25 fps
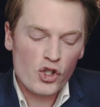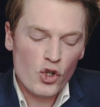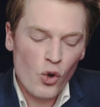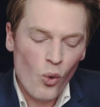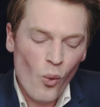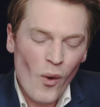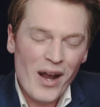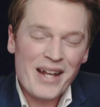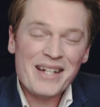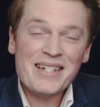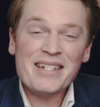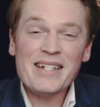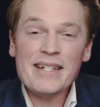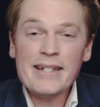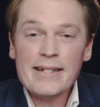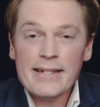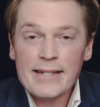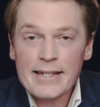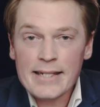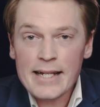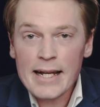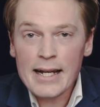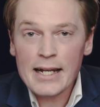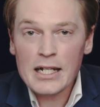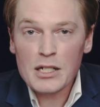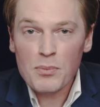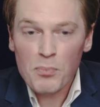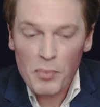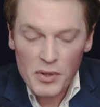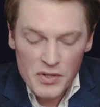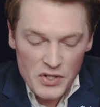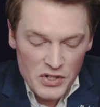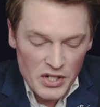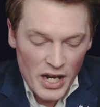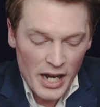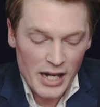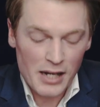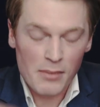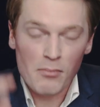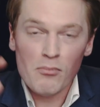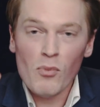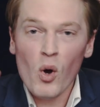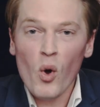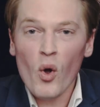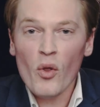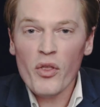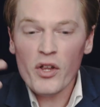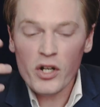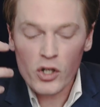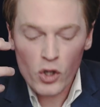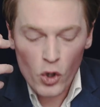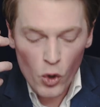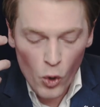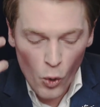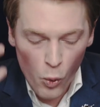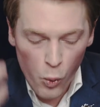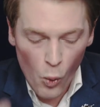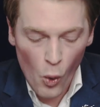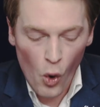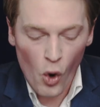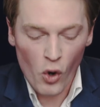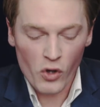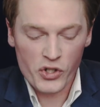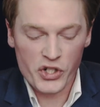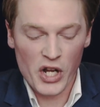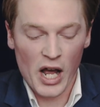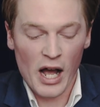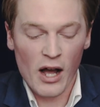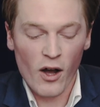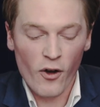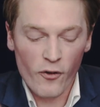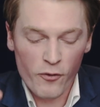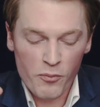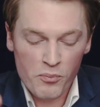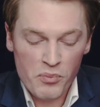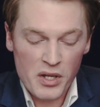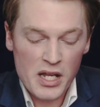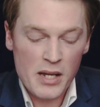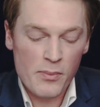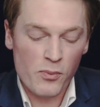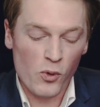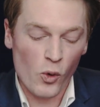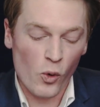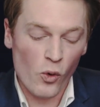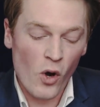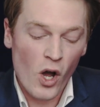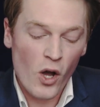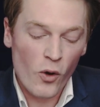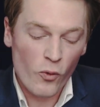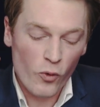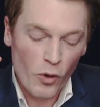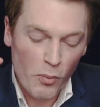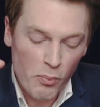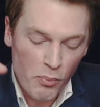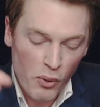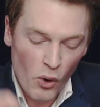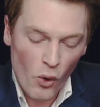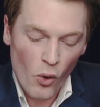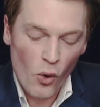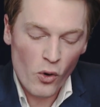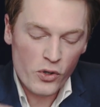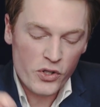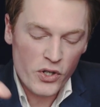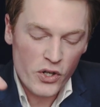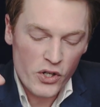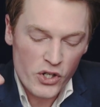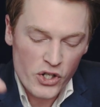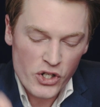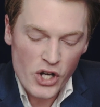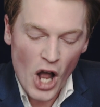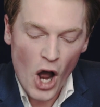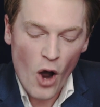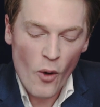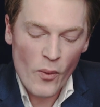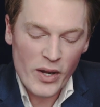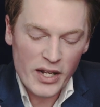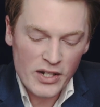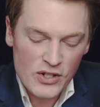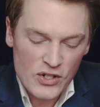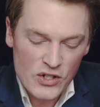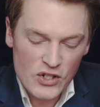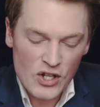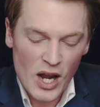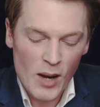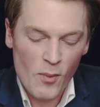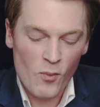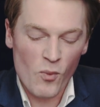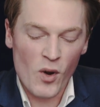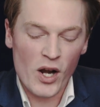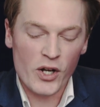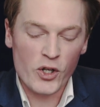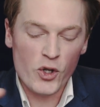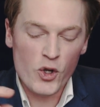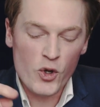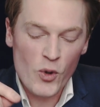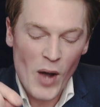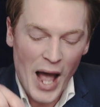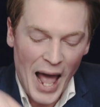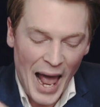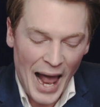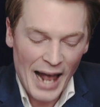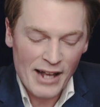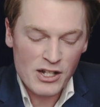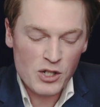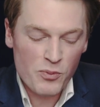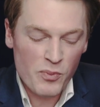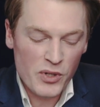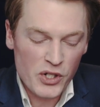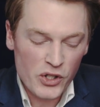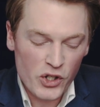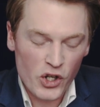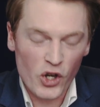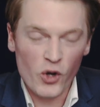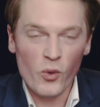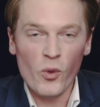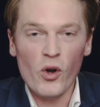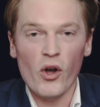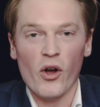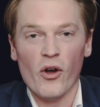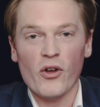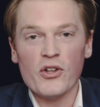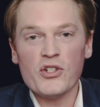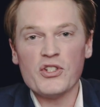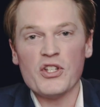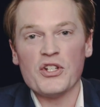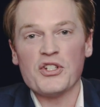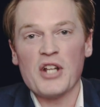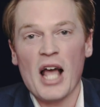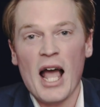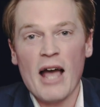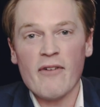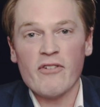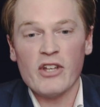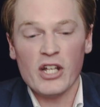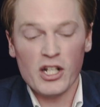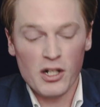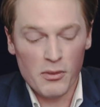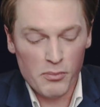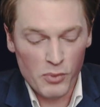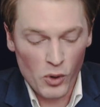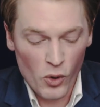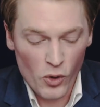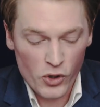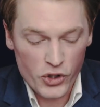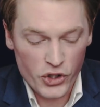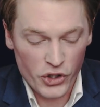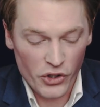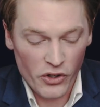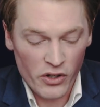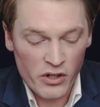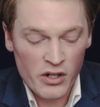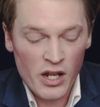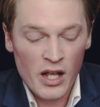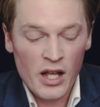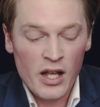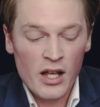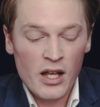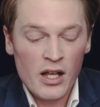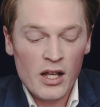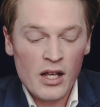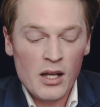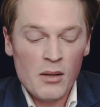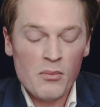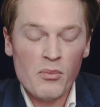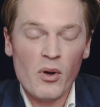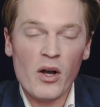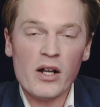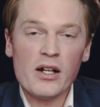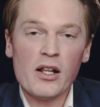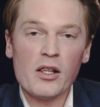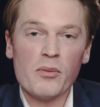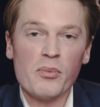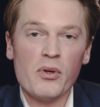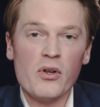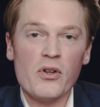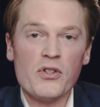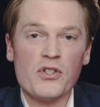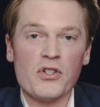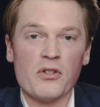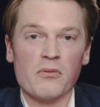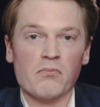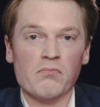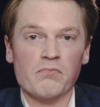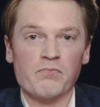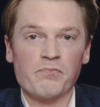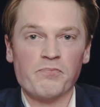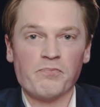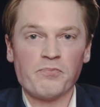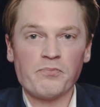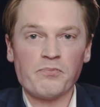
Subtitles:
26%, more than a quarter of people reported knowing someone who has been coerced into having an abortion by another person.